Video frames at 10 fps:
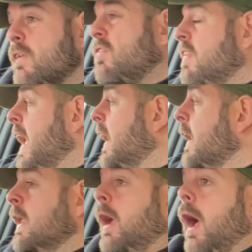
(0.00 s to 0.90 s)
stick.
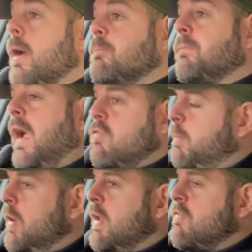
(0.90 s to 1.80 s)
And to
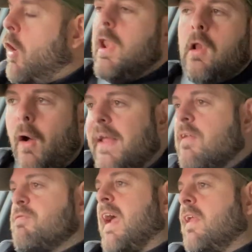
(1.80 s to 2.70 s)
be honest, I like
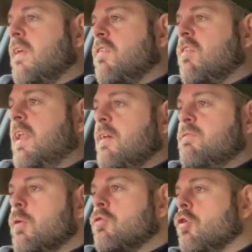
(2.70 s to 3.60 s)
the fact that this is a left
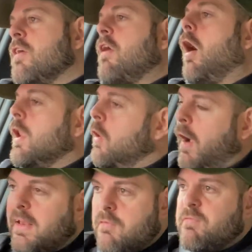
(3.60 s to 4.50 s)
field choice. I
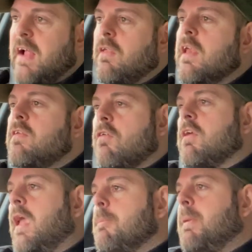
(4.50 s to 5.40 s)
like the fact that it
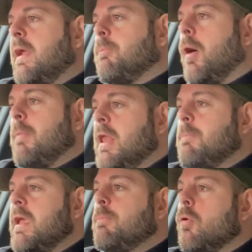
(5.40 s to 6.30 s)
doesn't get picked by many
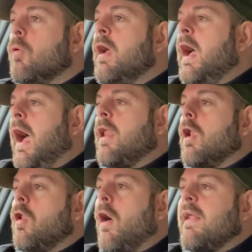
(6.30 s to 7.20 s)
people. And
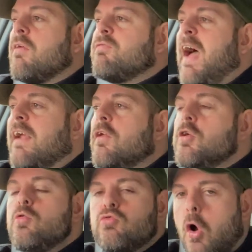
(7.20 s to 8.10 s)
I like the fact that
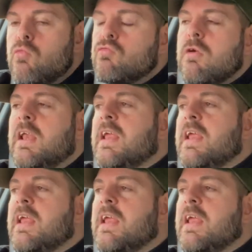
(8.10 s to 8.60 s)
you don't really